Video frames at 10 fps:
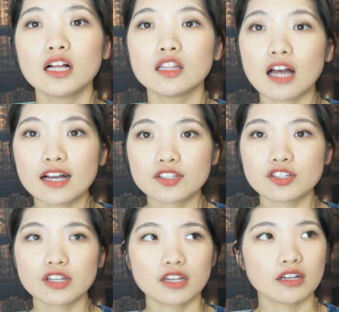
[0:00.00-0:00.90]

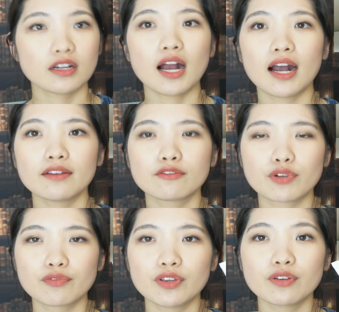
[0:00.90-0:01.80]
Last year, I've
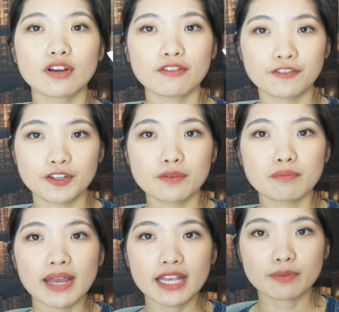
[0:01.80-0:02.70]
reviewed a few
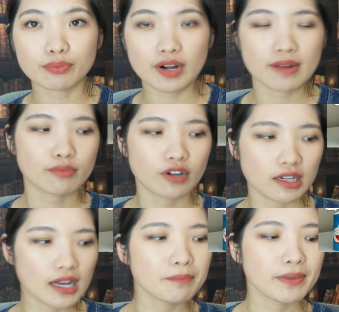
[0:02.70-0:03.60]
make prem
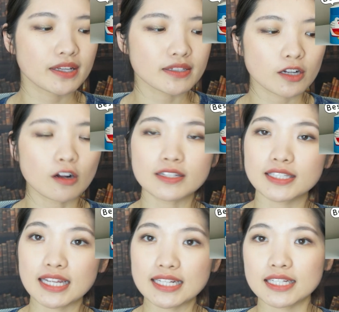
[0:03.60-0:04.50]
product because I got
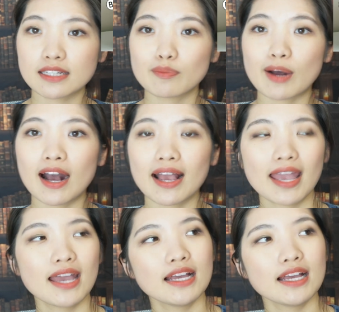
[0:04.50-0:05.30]
sent it by